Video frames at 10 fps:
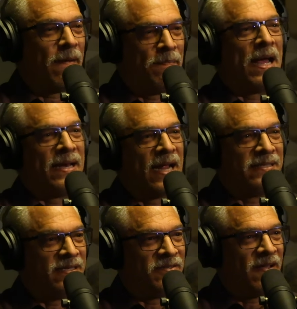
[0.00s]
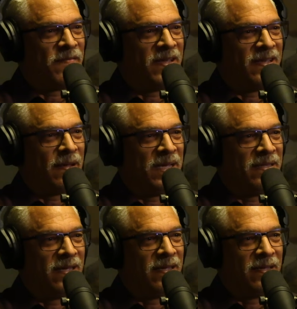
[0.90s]
By 1970, I mean,
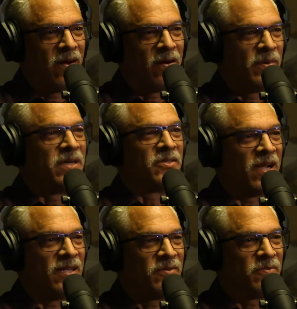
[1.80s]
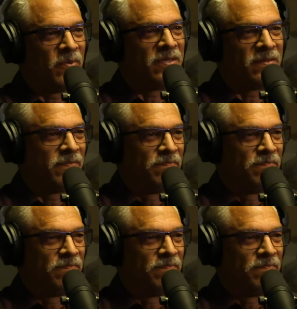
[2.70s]
the Harlem Renaissance was